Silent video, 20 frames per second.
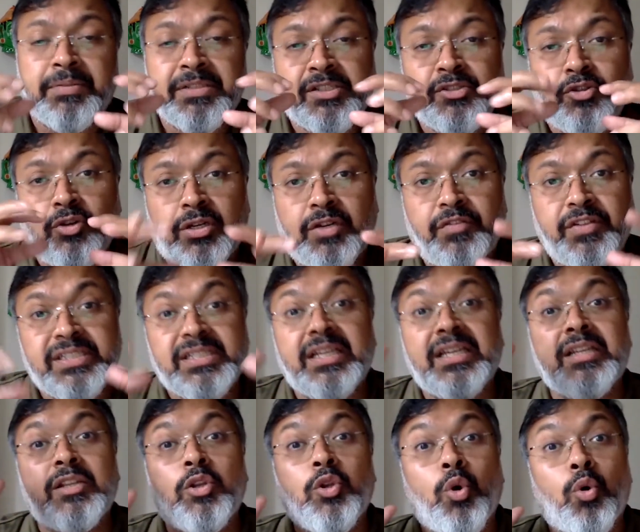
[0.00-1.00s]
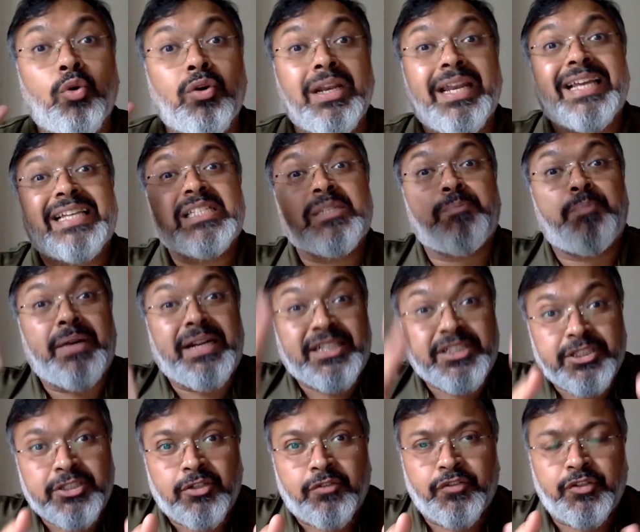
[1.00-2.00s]
It's a geography. It's a local
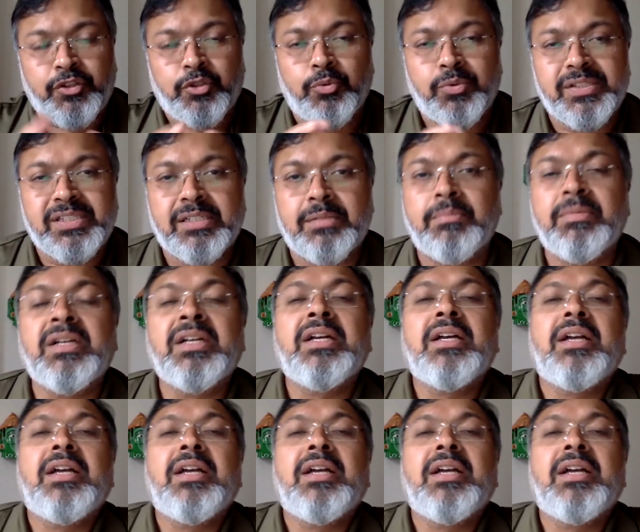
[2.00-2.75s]
expression of Hinduism.